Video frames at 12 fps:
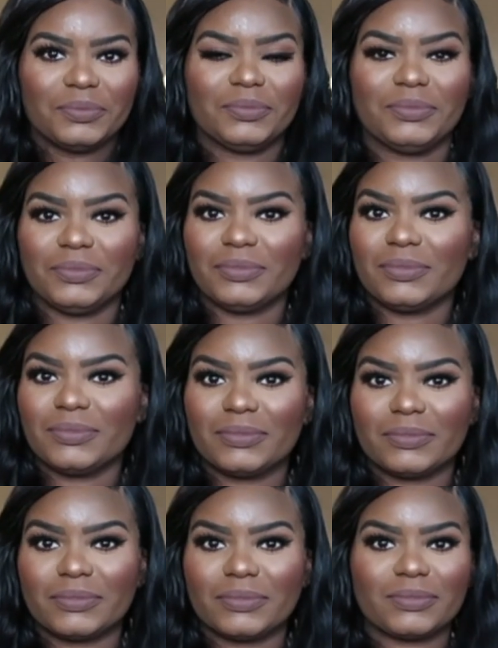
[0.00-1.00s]

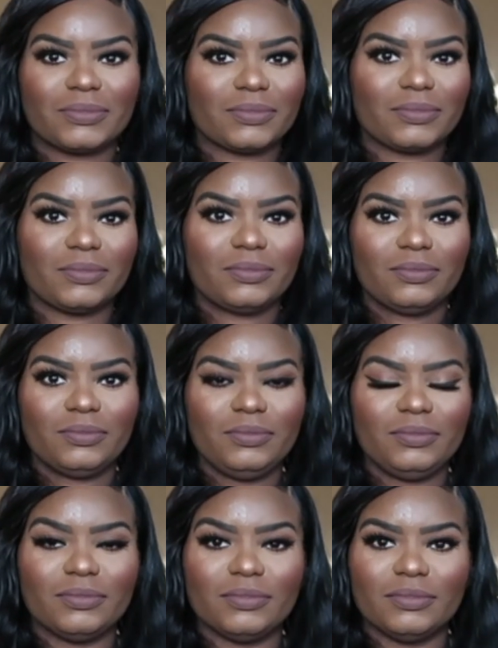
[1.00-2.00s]

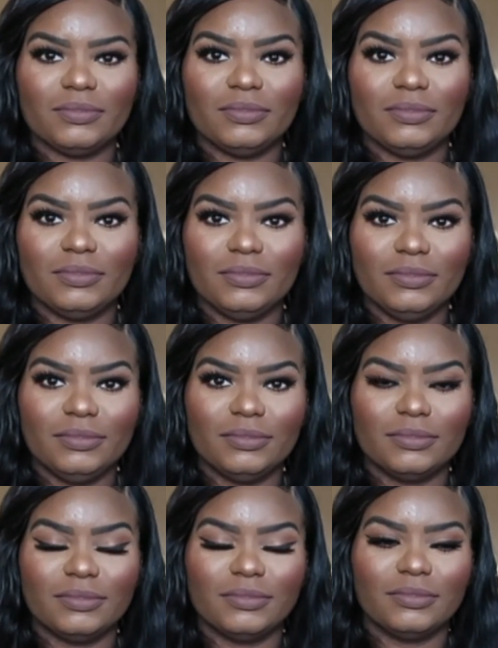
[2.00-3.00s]

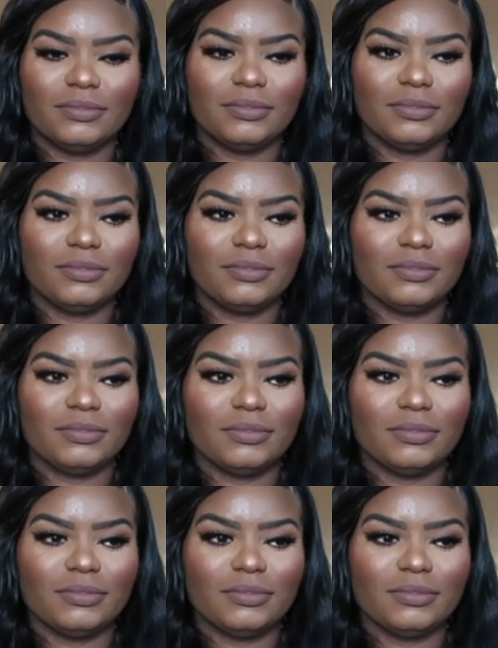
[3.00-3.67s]
No words are spoken by the person on screen.